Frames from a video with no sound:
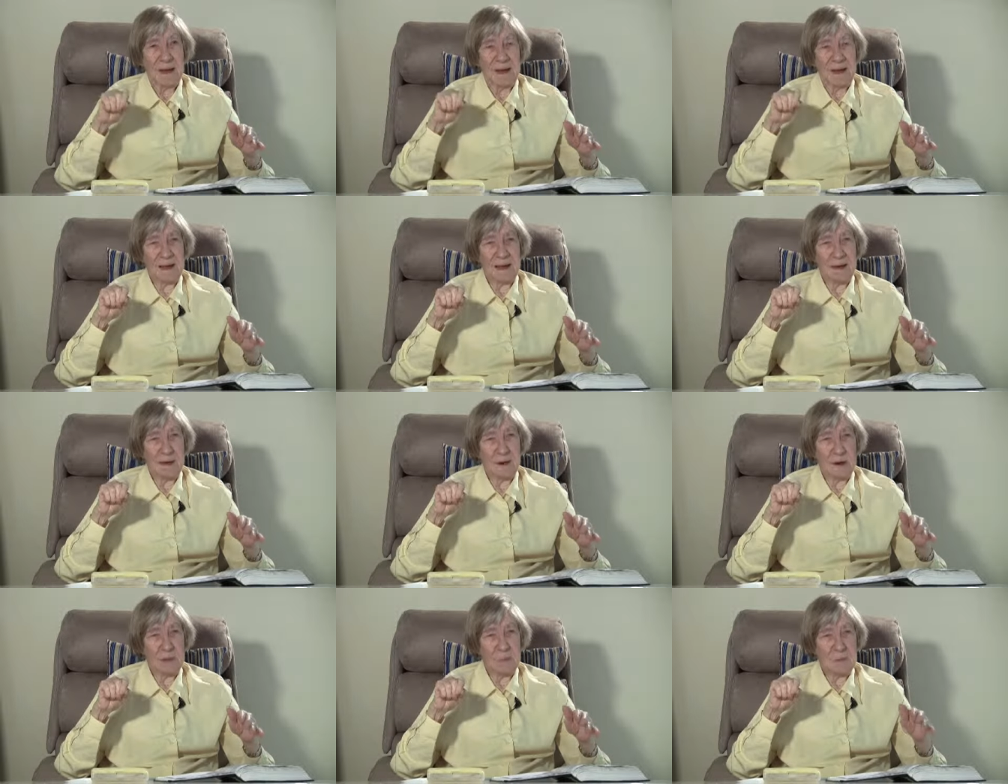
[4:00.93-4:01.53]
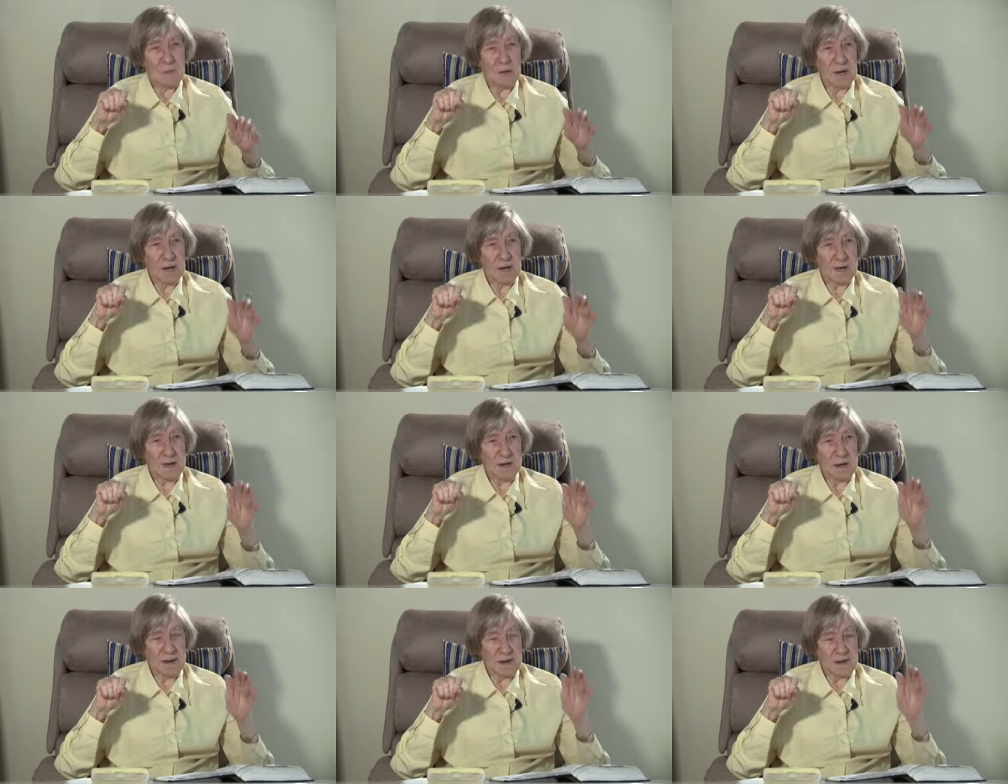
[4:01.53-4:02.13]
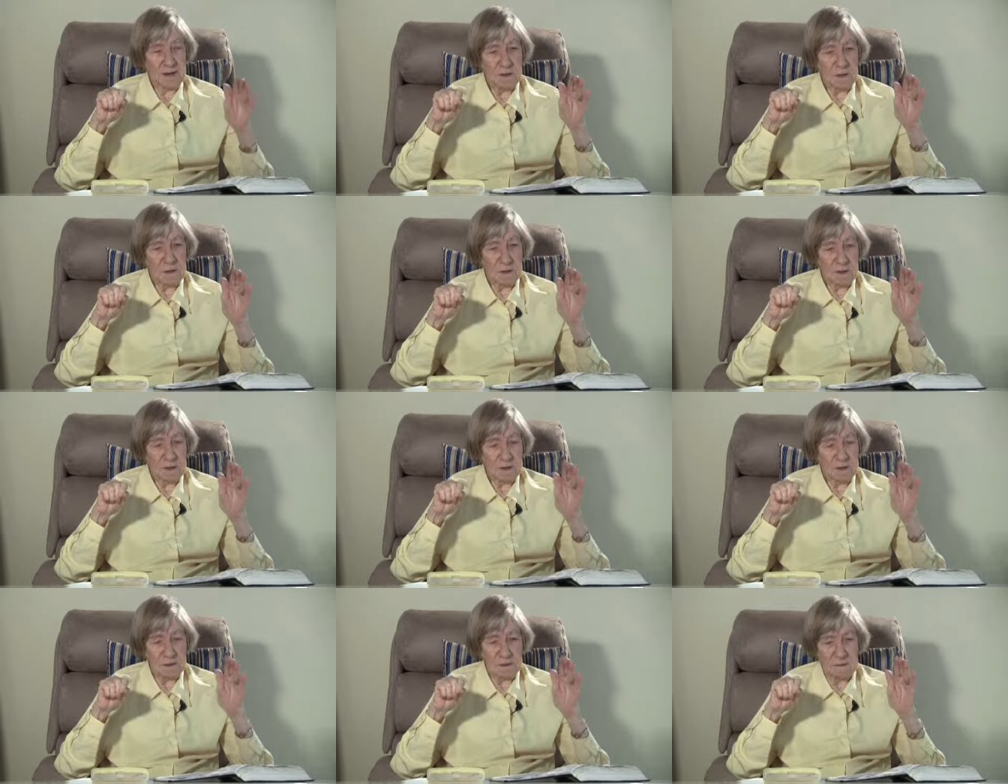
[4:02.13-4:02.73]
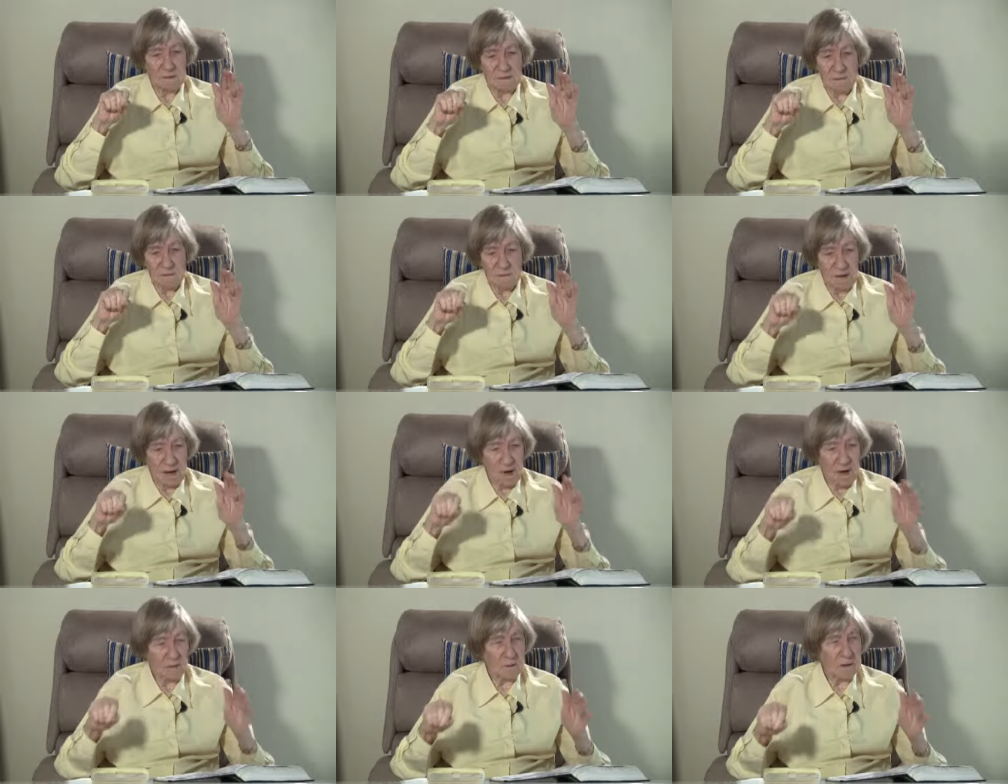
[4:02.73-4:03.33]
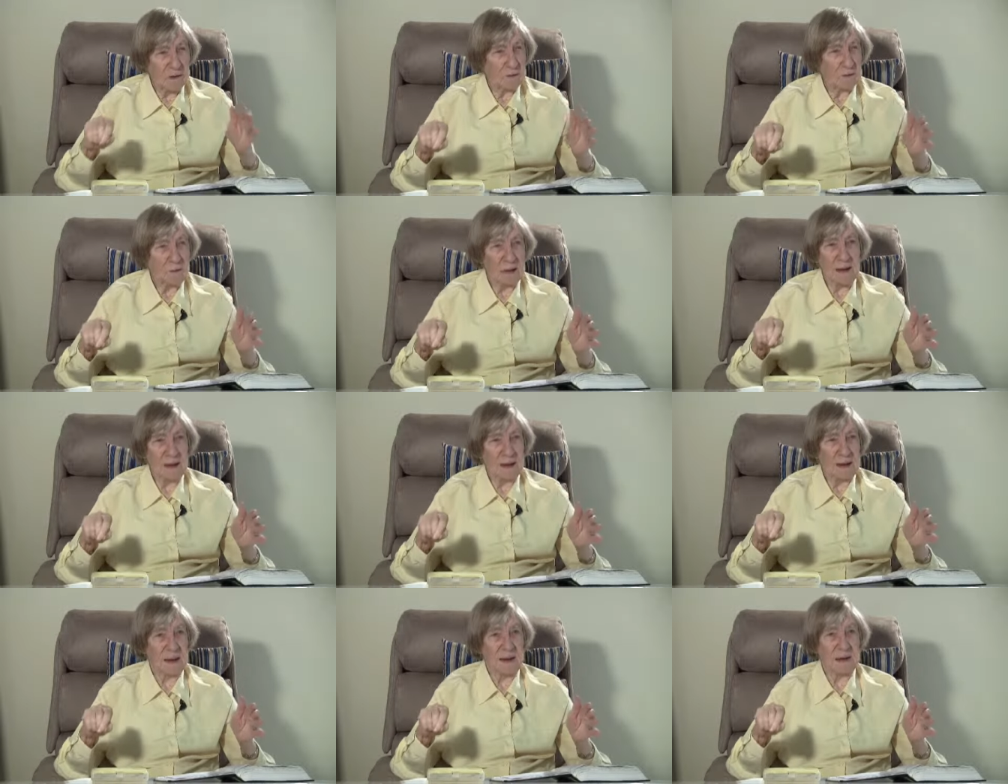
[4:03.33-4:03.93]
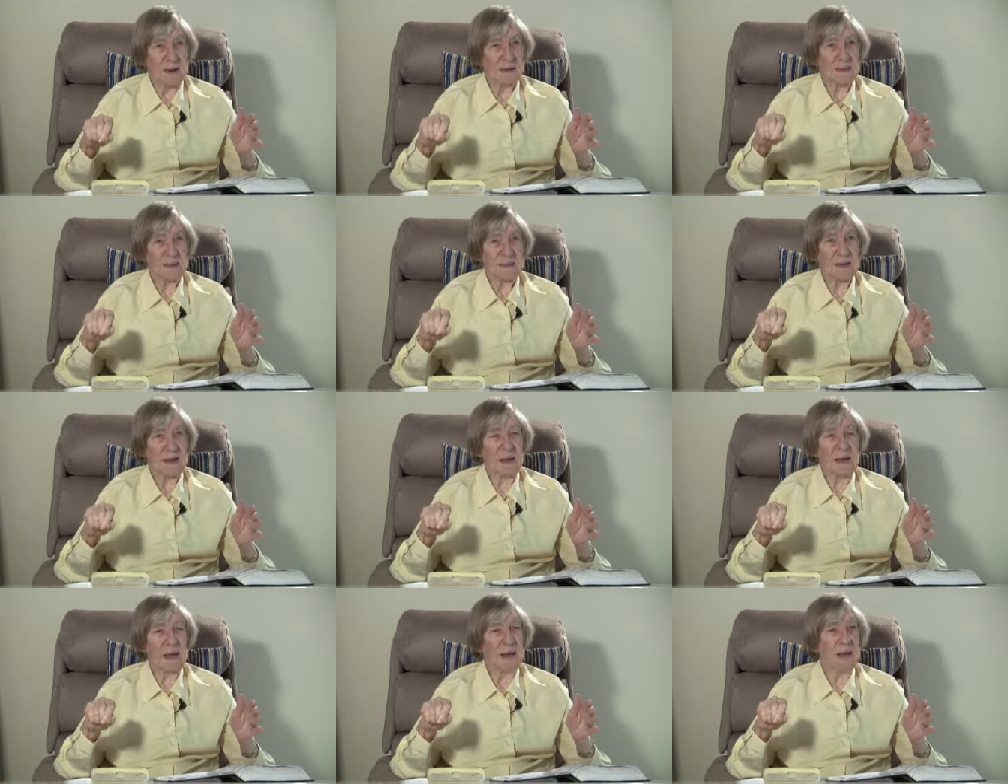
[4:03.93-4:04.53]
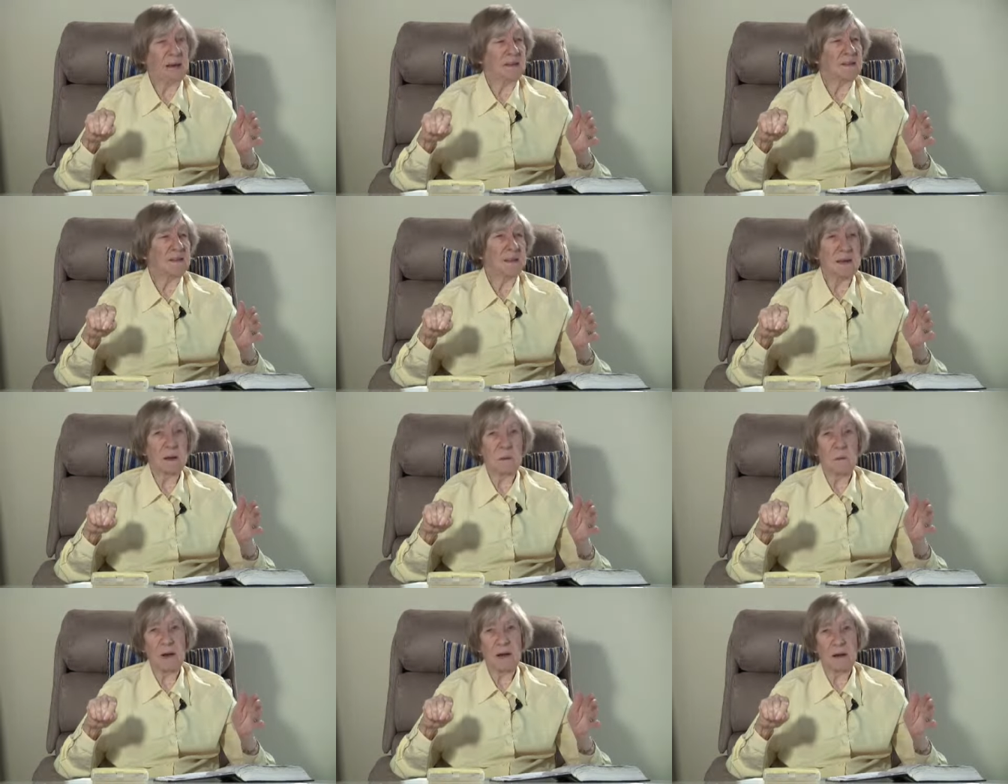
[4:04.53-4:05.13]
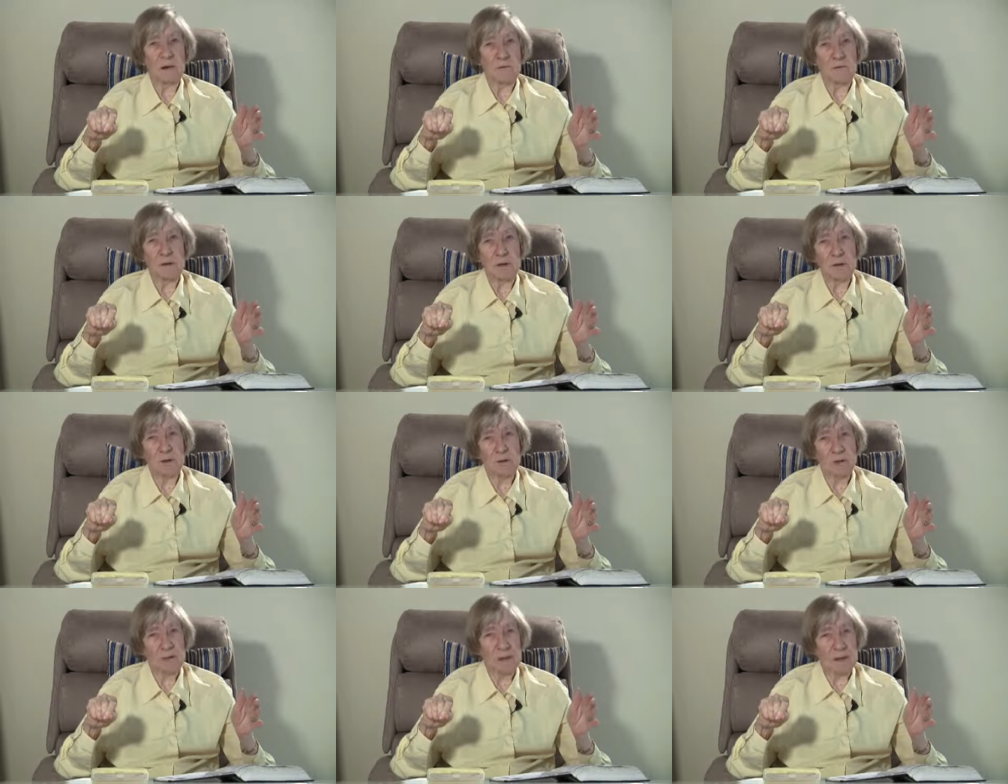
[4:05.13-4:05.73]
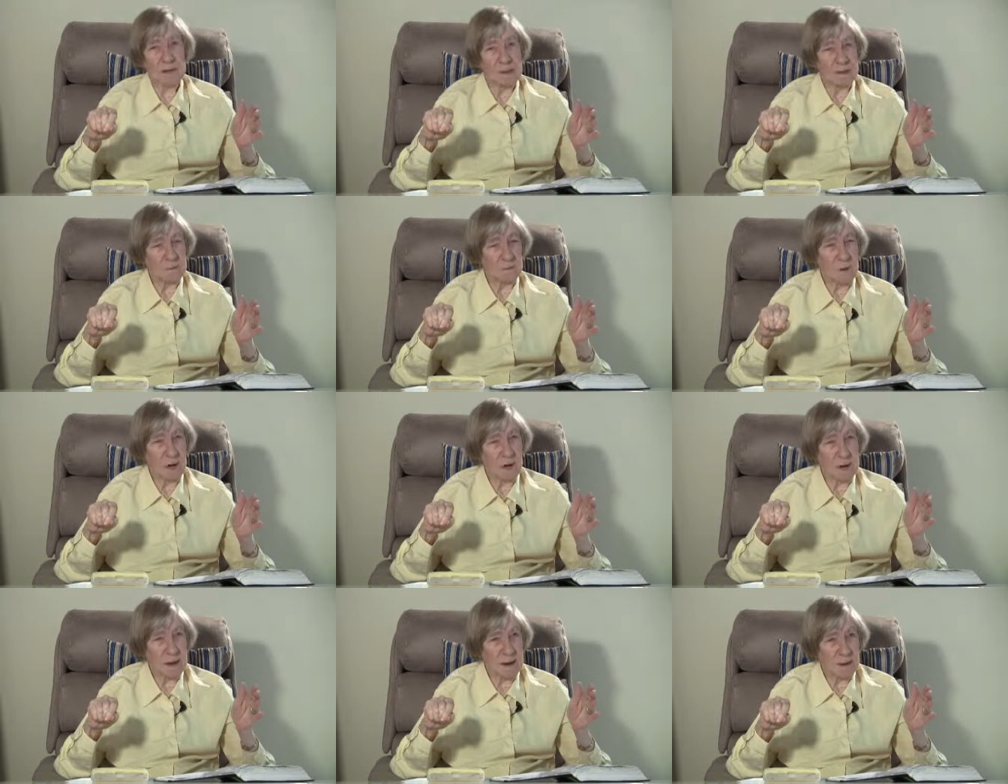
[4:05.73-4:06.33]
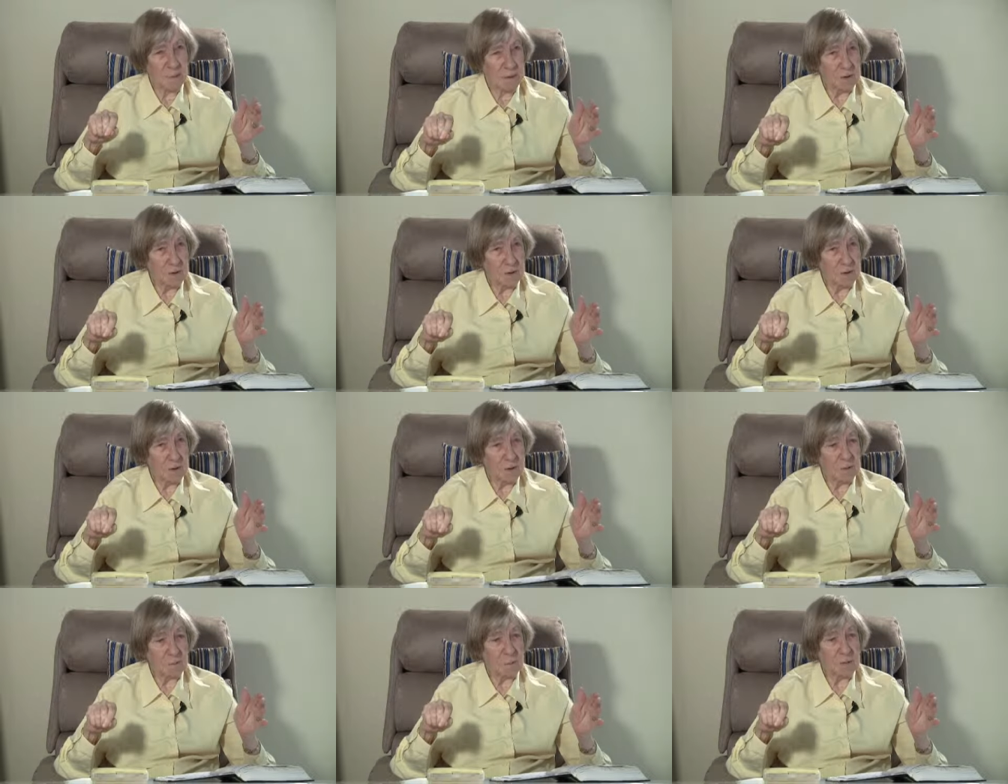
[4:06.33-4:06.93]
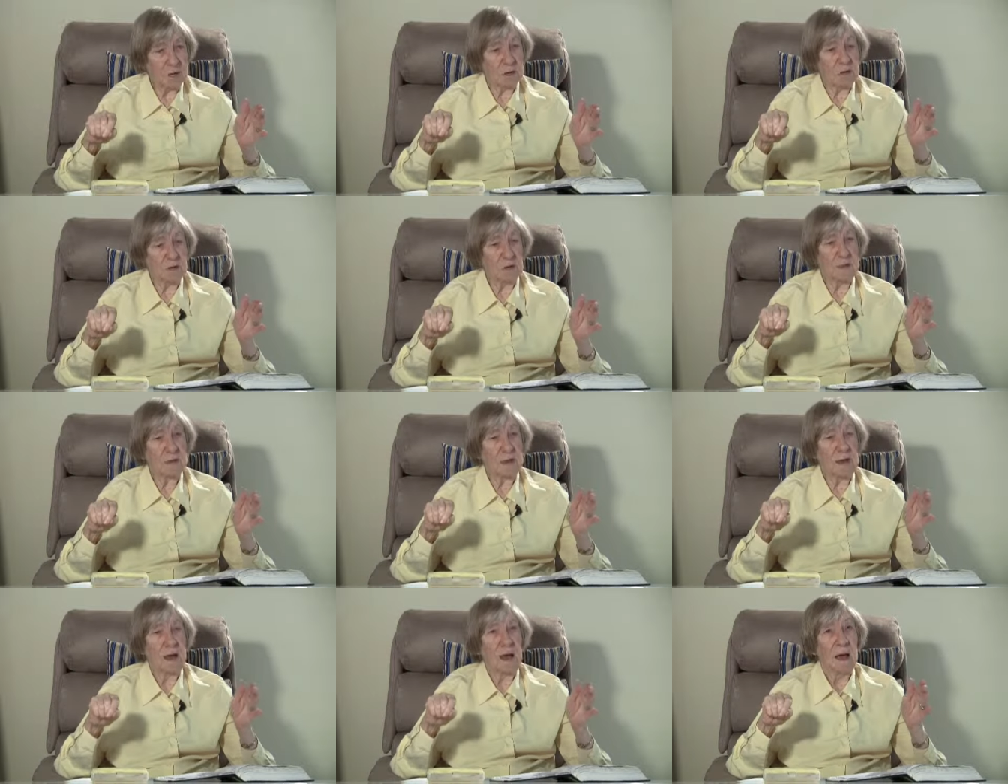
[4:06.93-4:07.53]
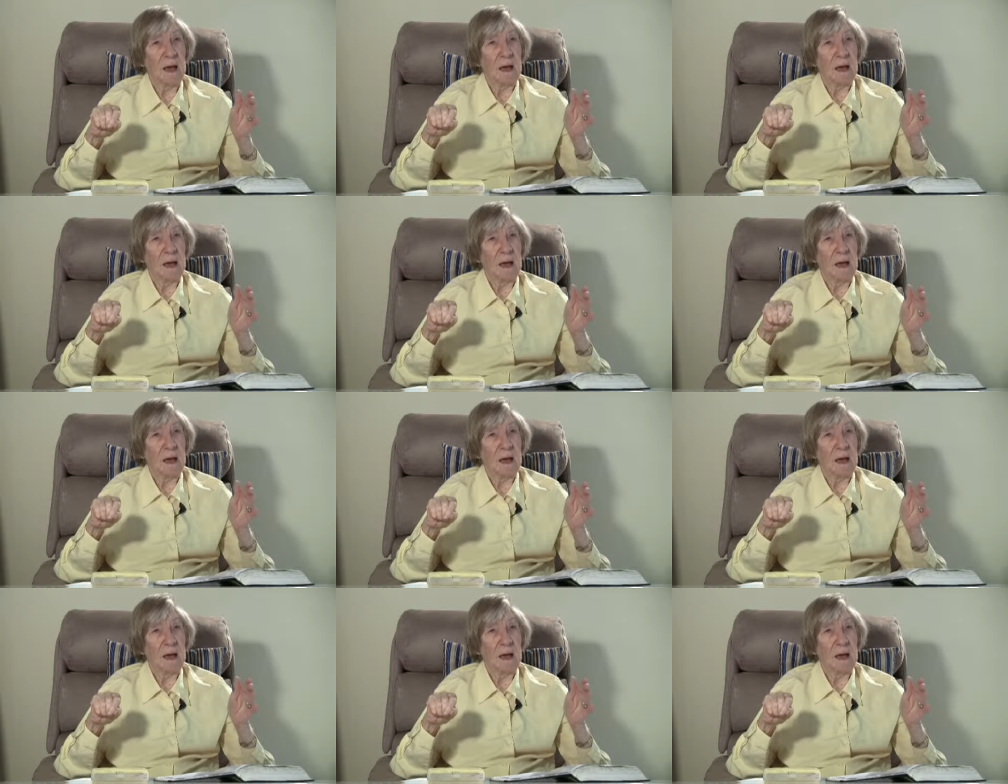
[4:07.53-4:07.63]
And I personally very rarely say anything about a future thing that might happen to them because